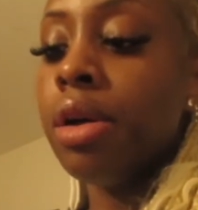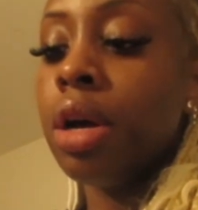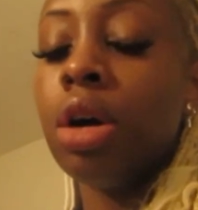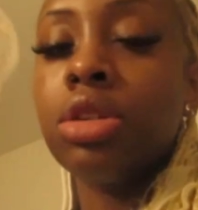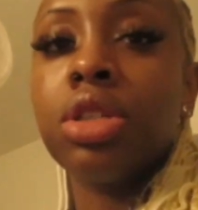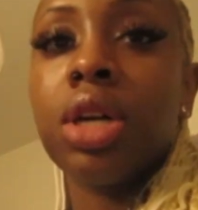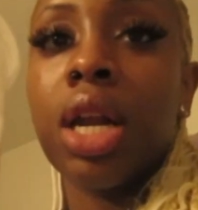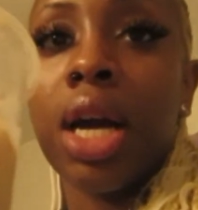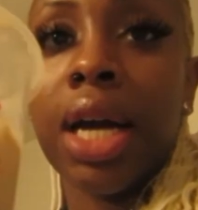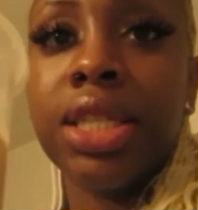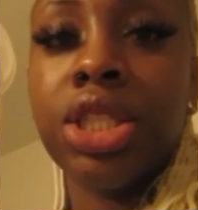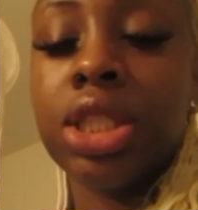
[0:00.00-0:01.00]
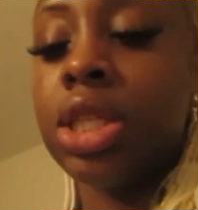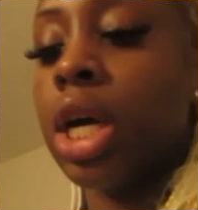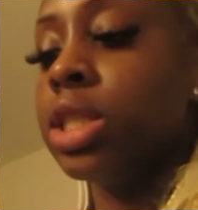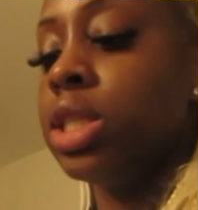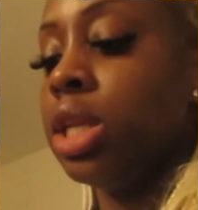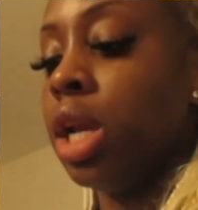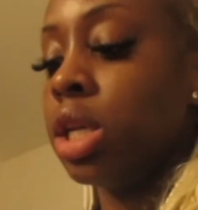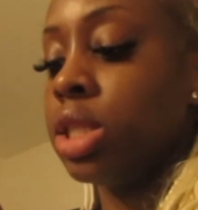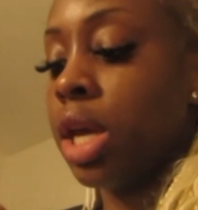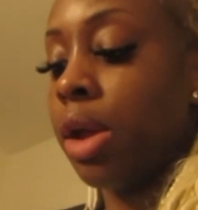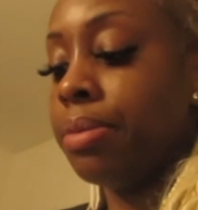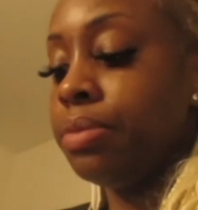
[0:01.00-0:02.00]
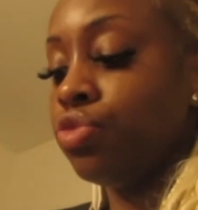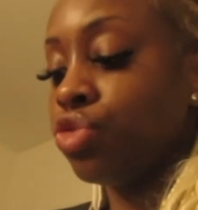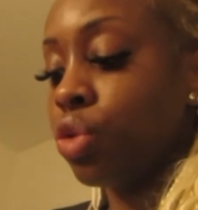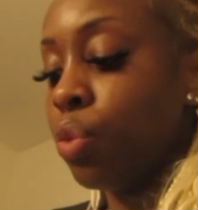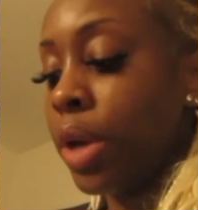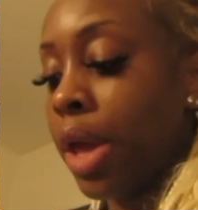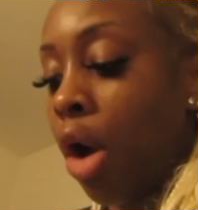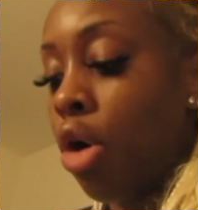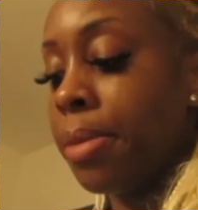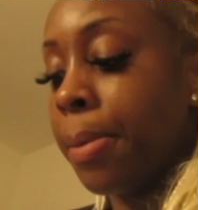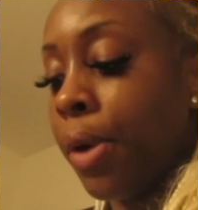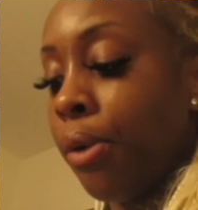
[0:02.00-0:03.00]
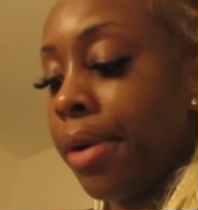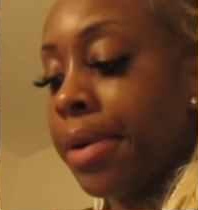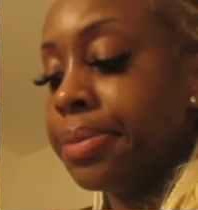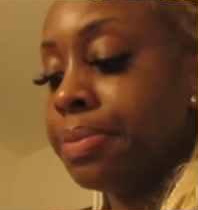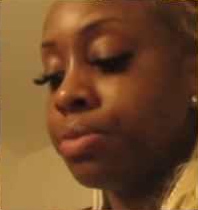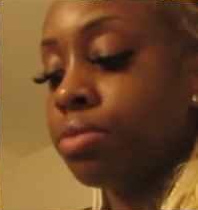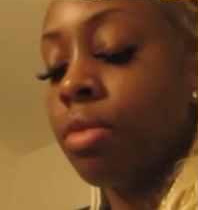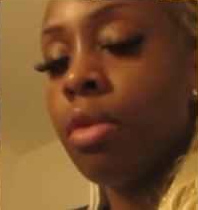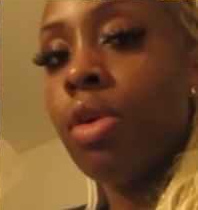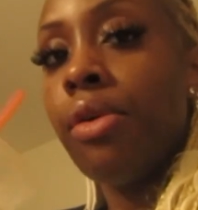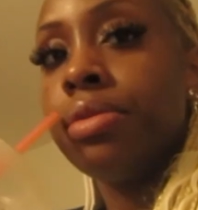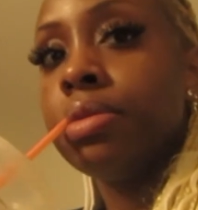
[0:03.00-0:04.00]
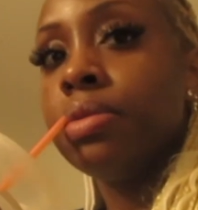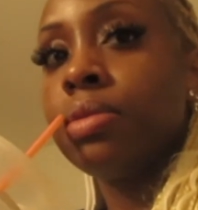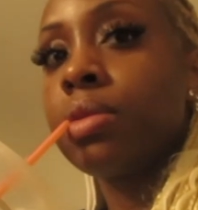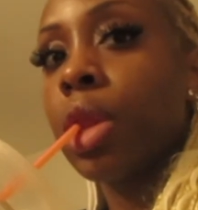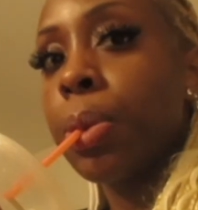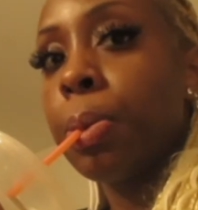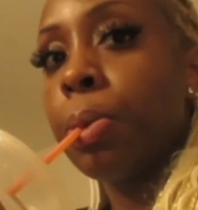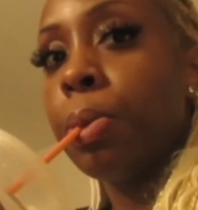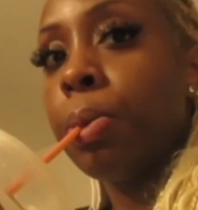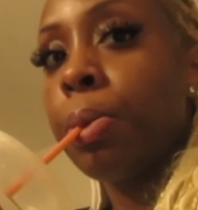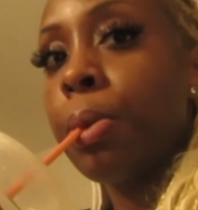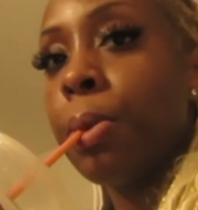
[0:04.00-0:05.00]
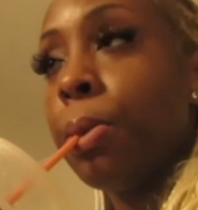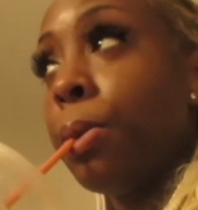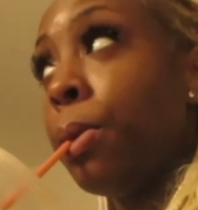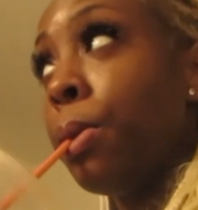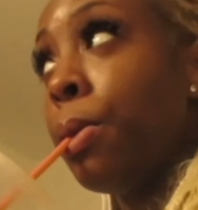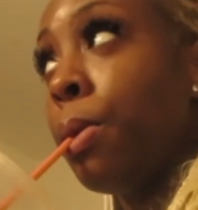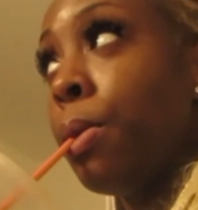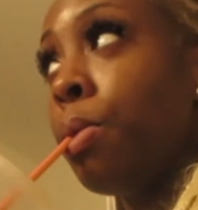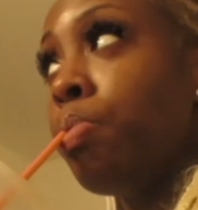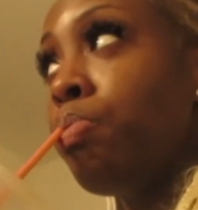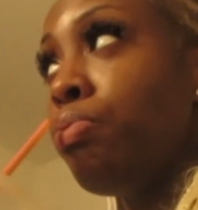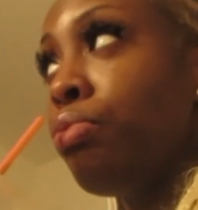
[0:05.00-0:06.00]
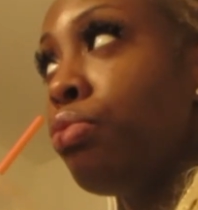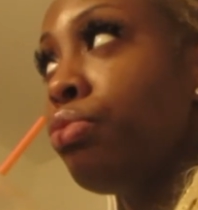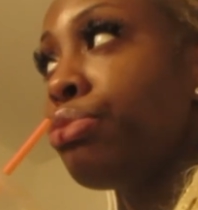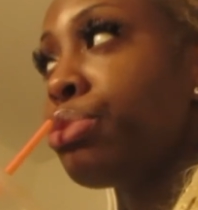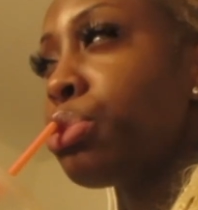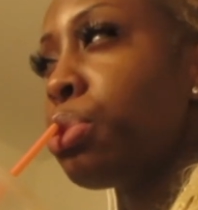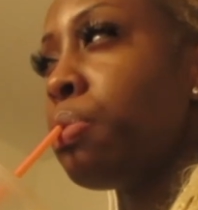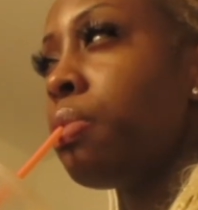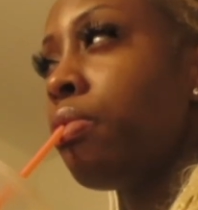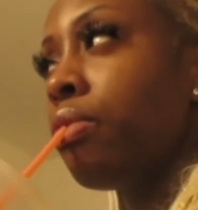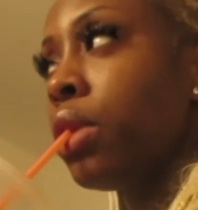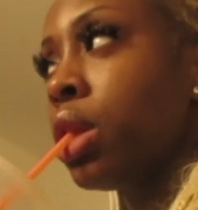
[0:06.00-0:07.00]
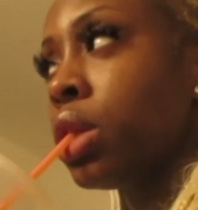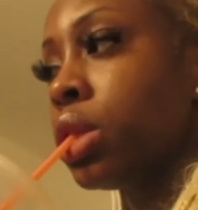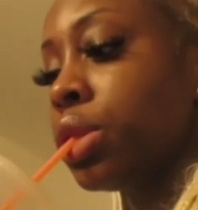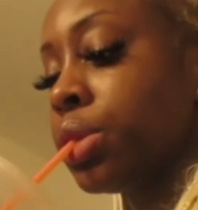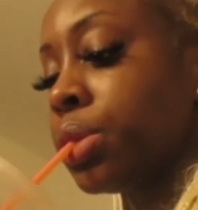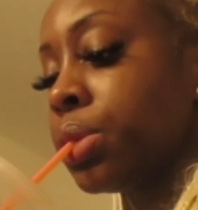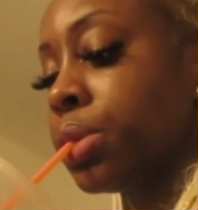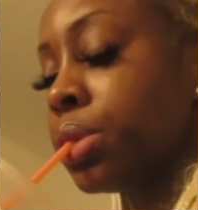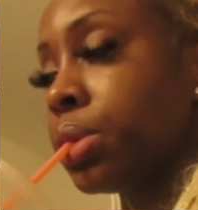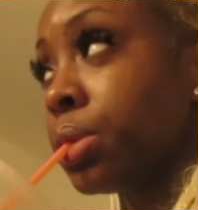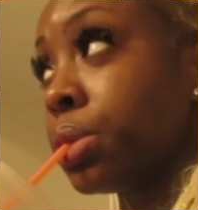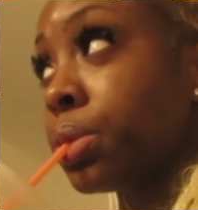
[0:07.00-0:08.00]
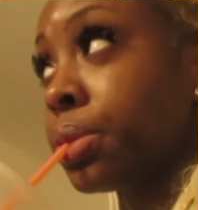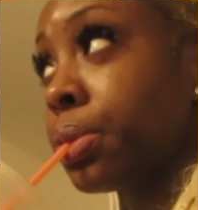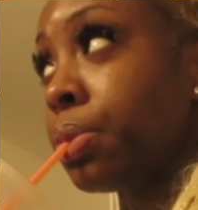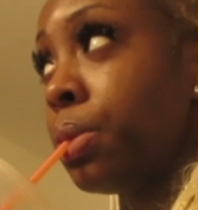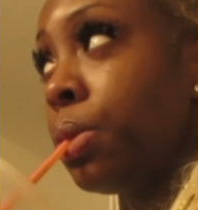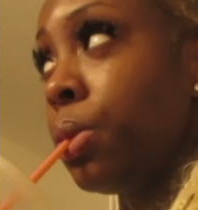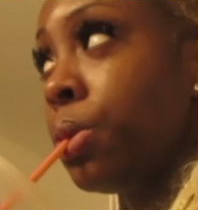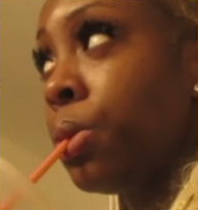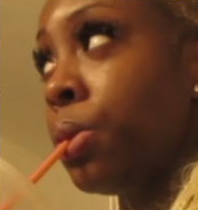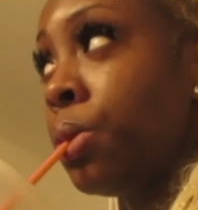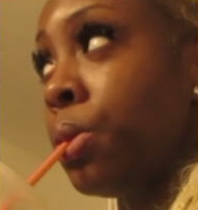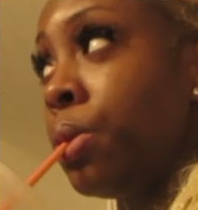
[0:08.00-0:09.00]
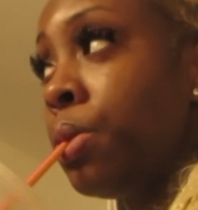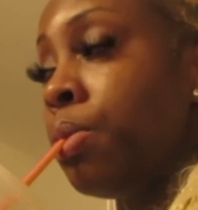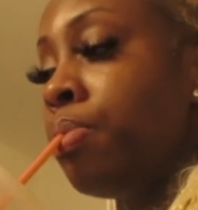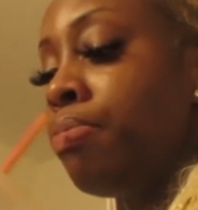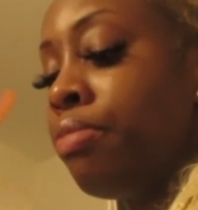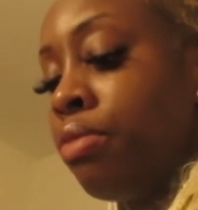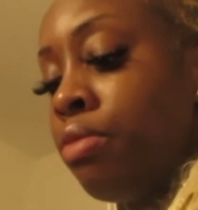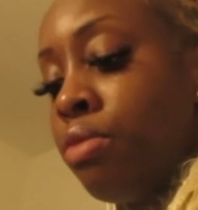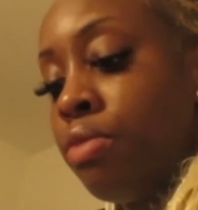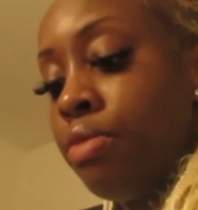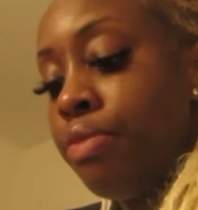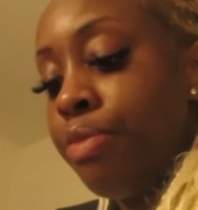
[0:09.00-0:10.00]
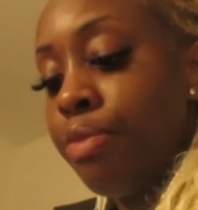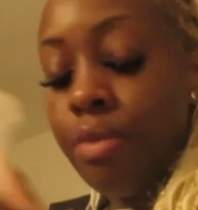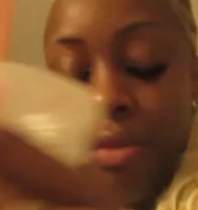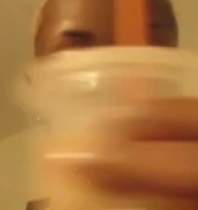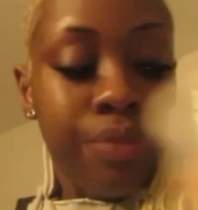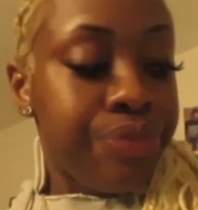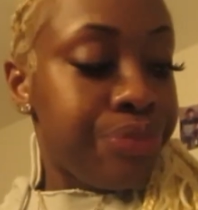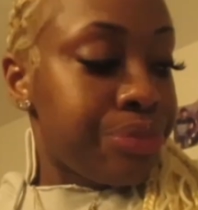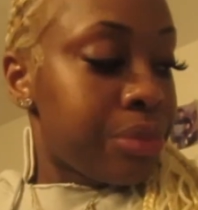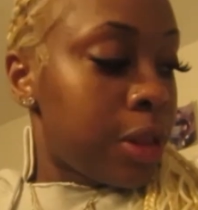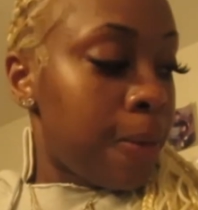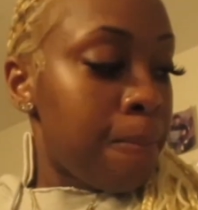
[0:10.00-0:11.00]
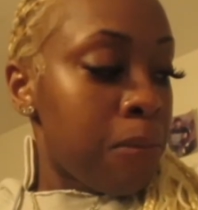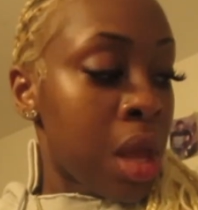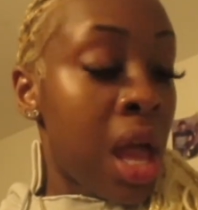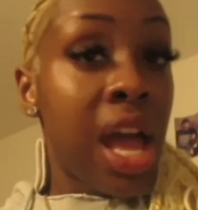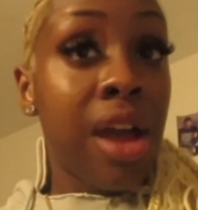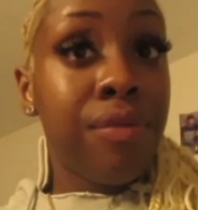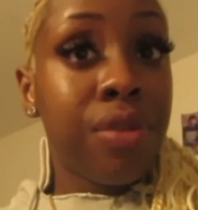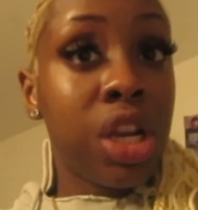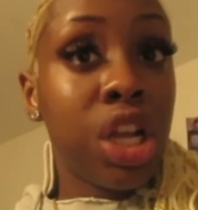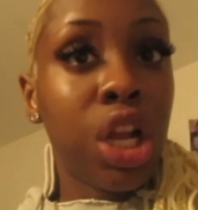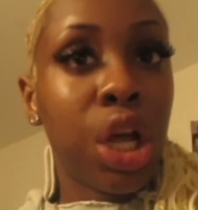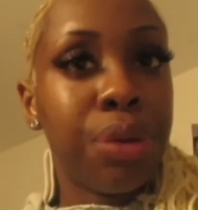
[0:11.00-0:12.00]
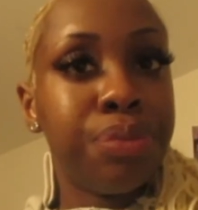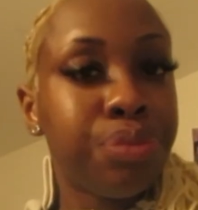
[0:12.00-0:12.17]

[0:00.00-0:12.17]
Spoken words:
I also got an iced chai tea latte with almond milk. And I'm familiar with your mortal crusade at the Capitol. You ran on an anti-gun platform. And vanilla.